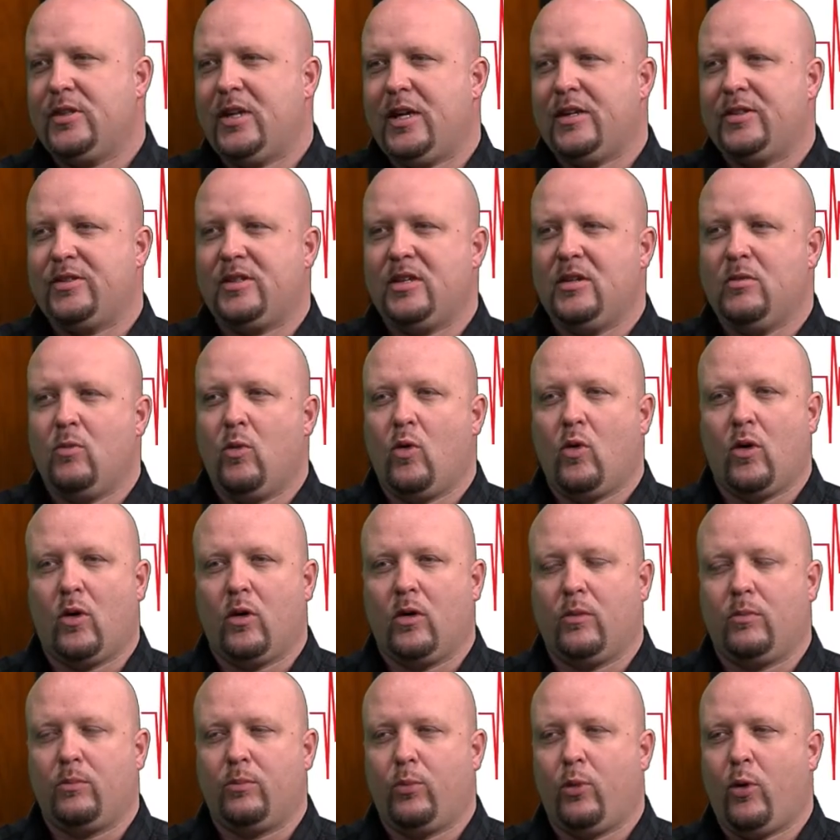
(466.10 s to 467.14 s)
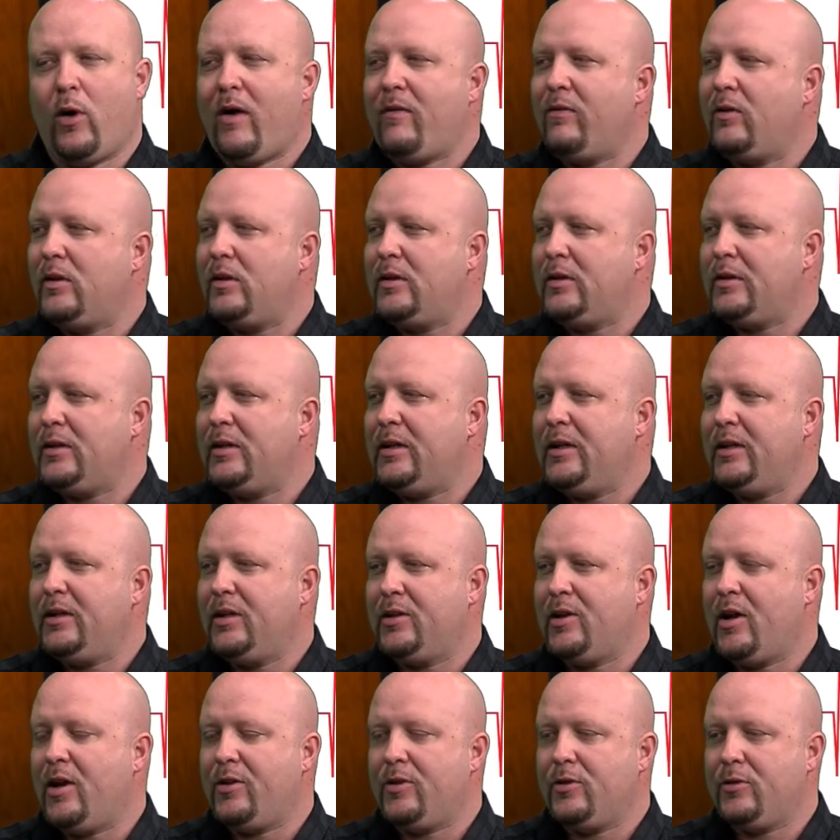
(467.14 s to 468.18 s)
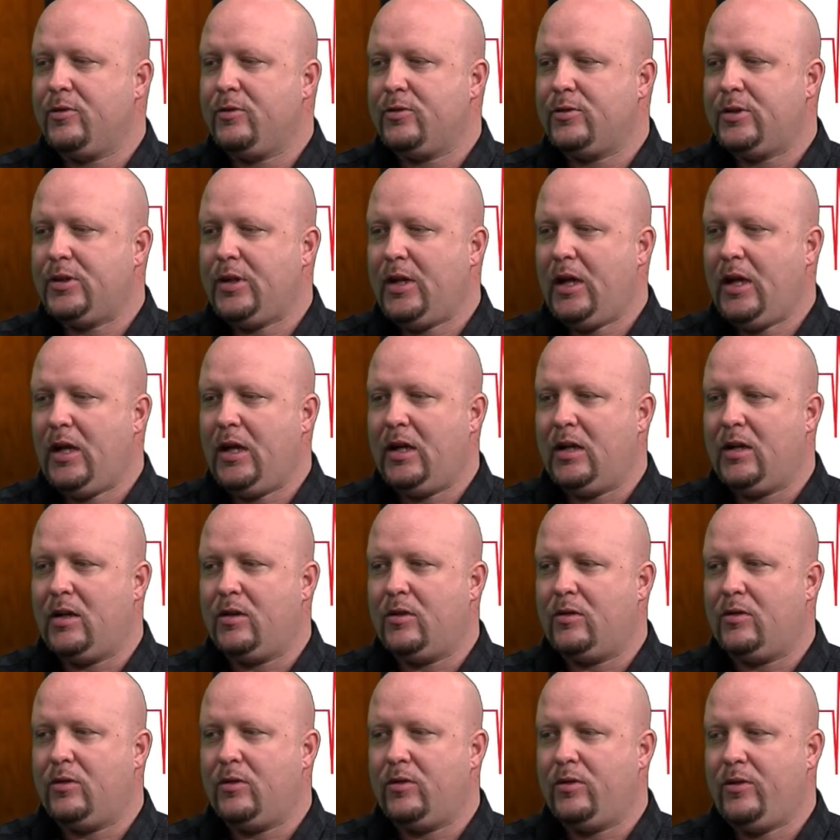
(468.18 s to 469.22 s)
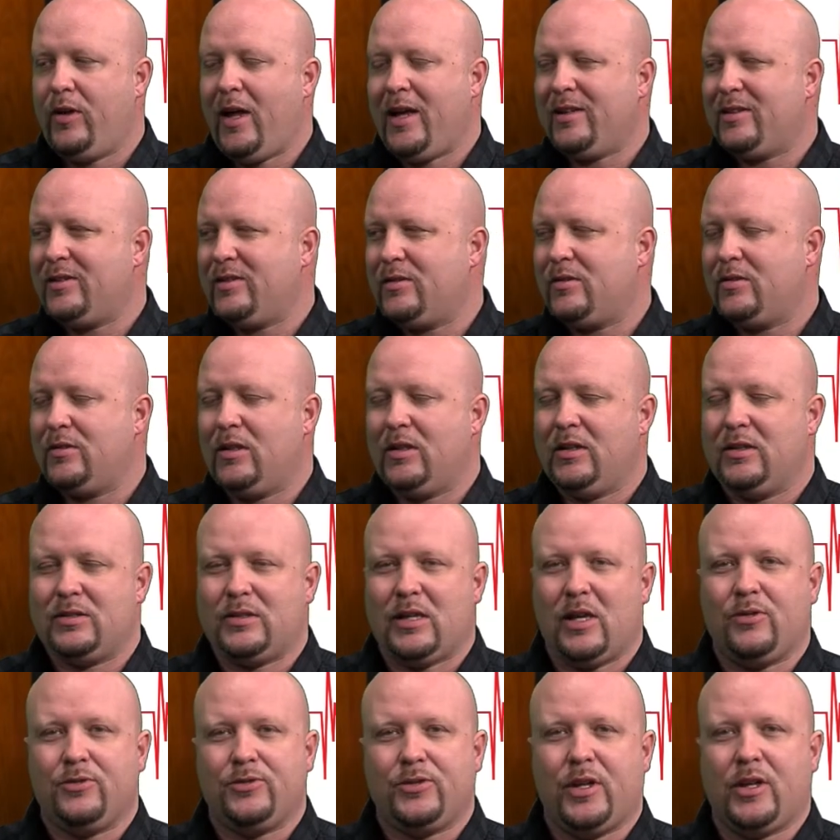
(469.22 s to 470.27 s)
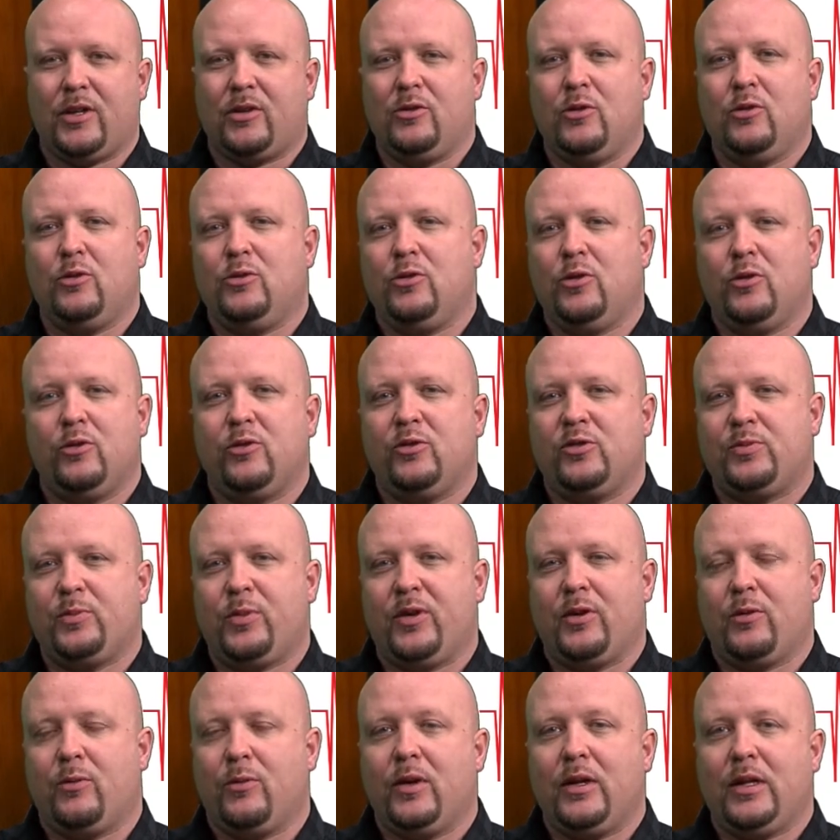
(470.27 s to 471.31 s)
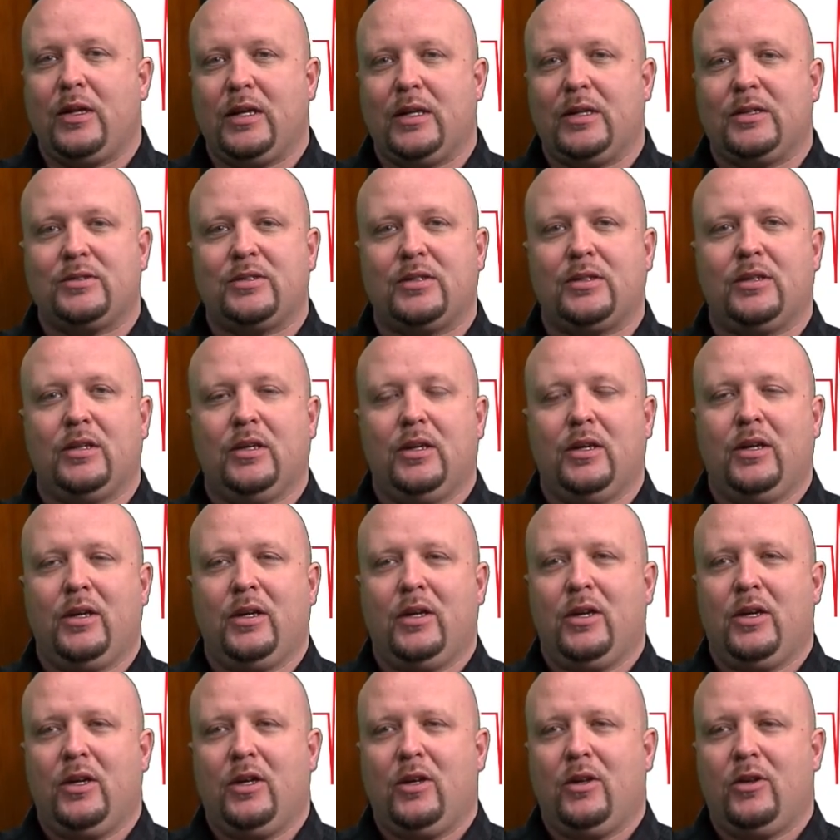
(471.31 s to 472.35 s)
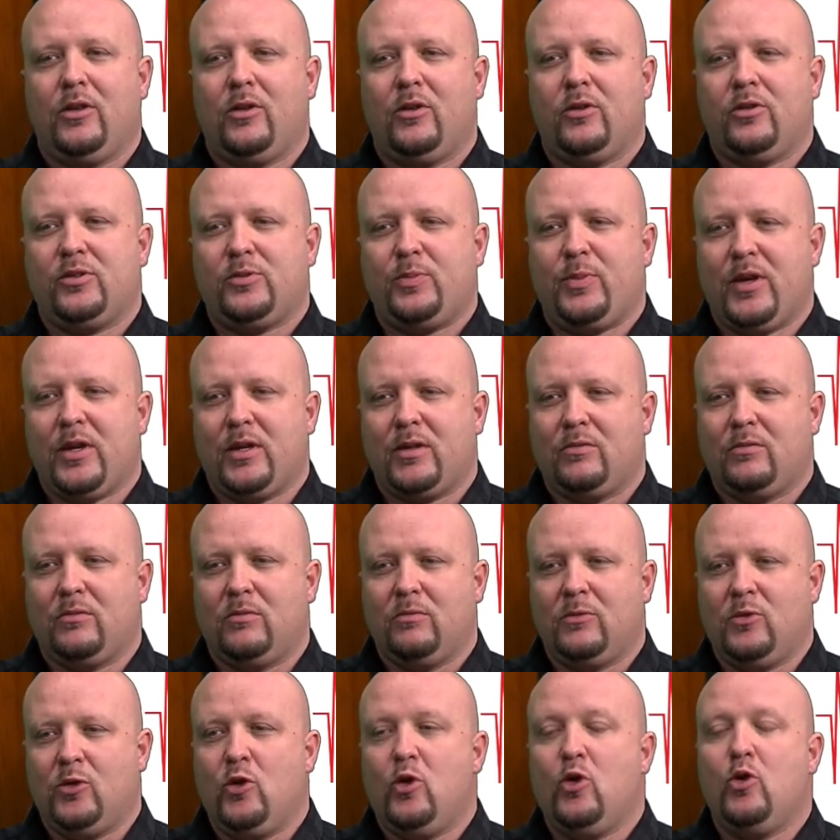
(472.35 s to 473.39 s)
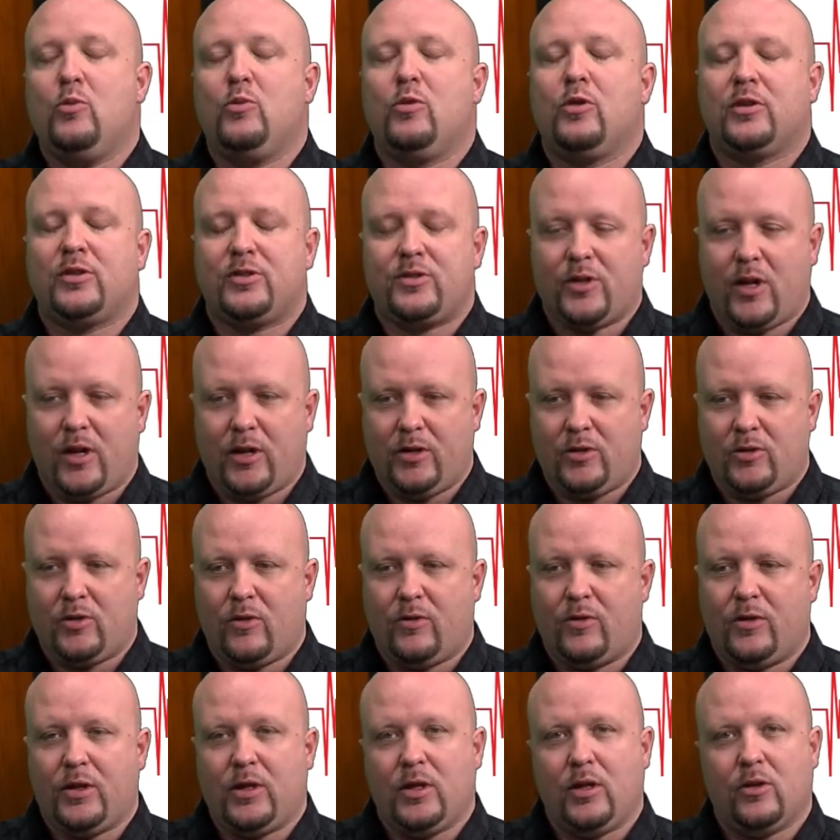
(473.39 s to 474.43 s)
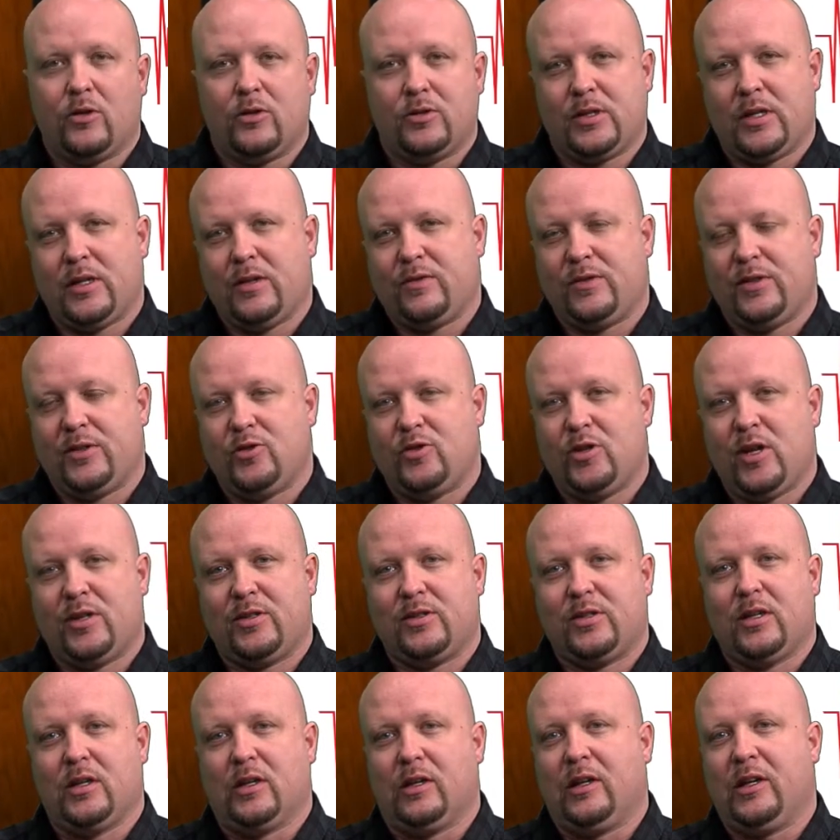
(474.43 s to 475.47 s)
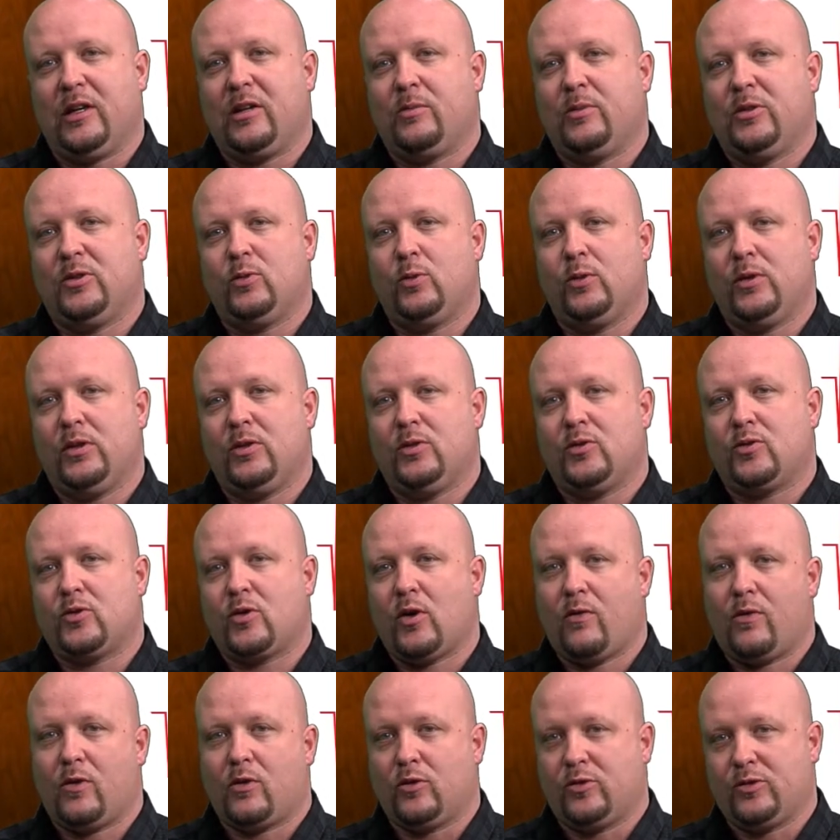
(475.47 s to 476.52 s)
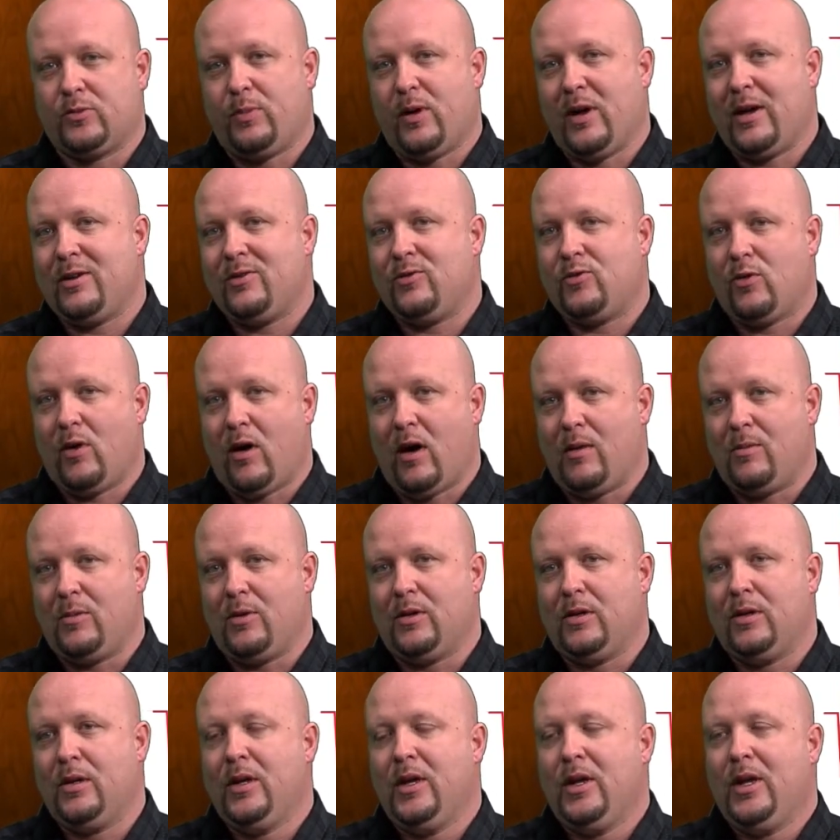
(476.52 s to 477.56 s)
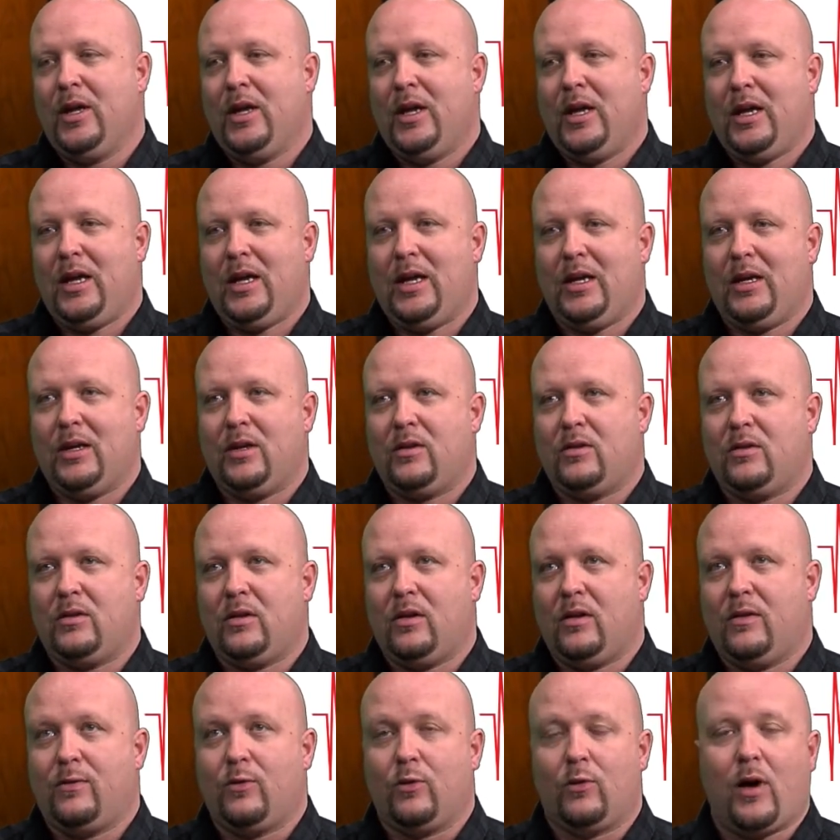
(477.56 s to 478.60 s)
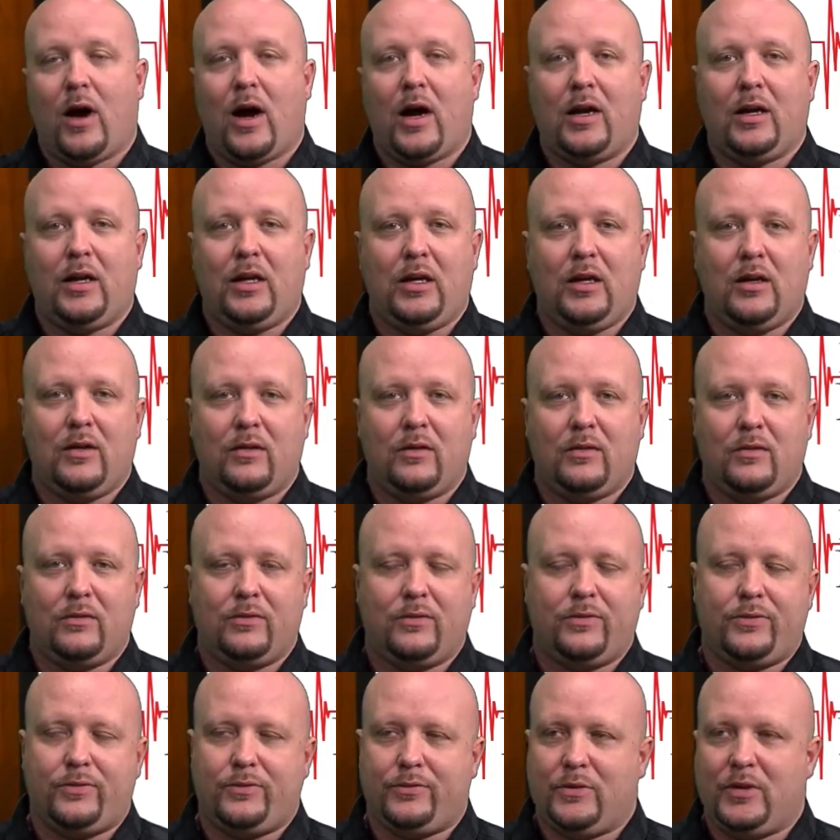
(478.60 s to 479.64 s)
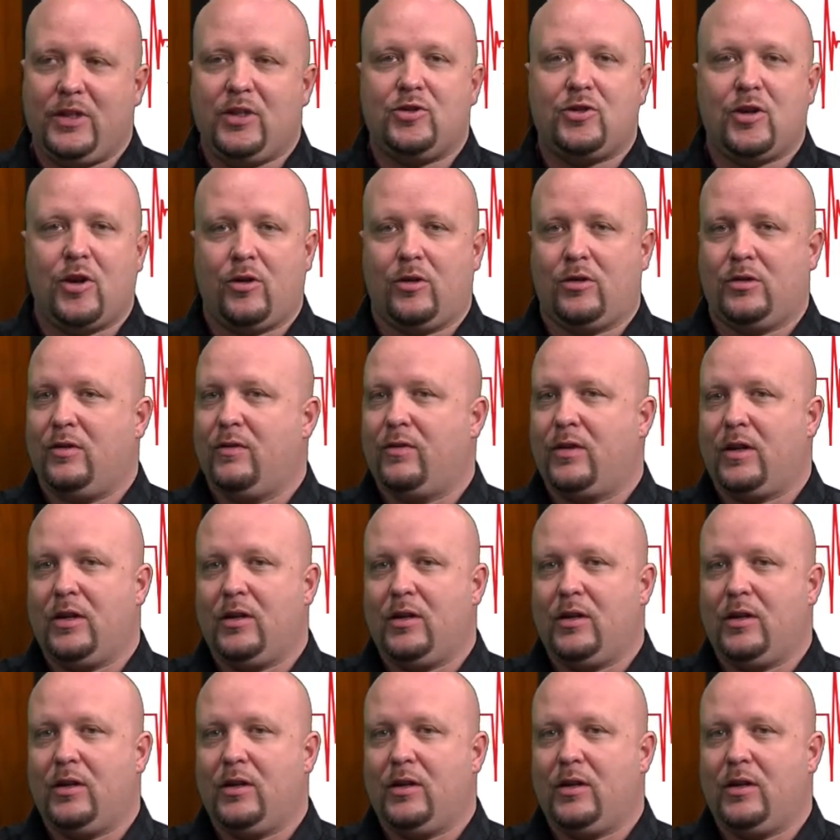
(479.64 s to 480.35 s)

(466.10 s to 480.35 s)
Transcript: that I see more prevalently than others. Mm-hmm. And that's, it sounds like new news, but it really isn't. There's been numerous studies over the years that have suggested a link between cervical spine trauma and a variety of degenerative